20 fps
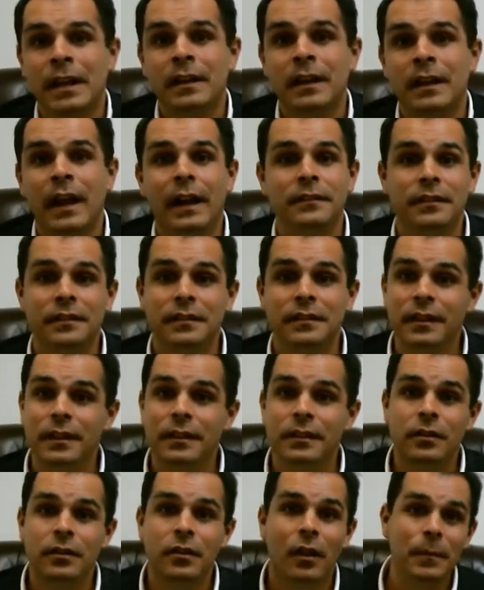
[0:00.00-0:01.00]
as I said,
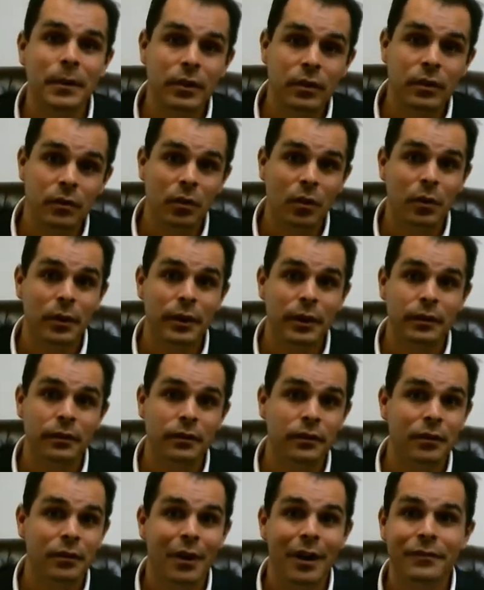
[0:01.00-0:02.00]
I'm a new lawyer,
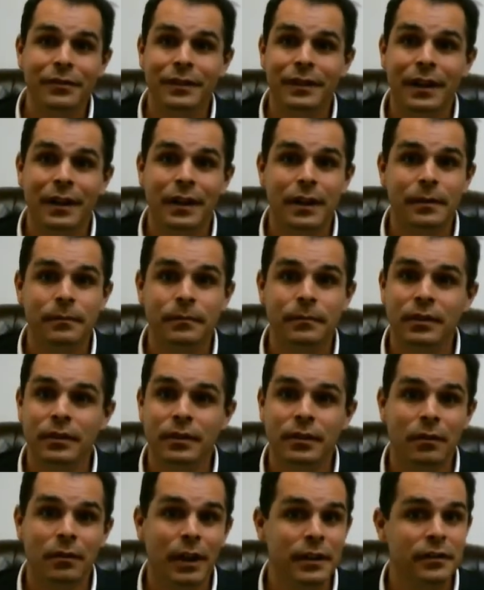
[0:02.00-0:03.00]
so oftentimes,
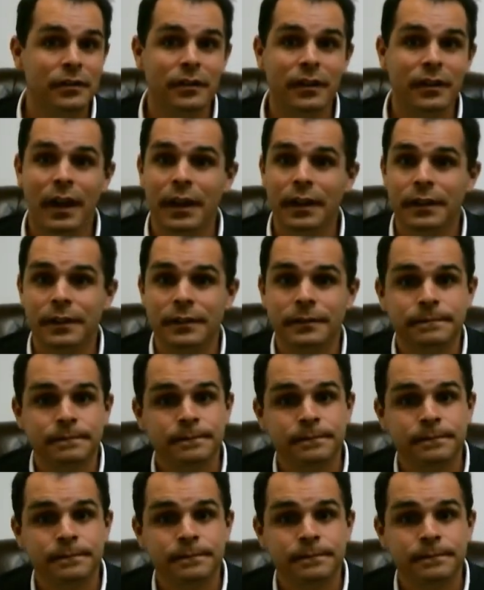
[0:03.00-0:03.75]
I just gotta,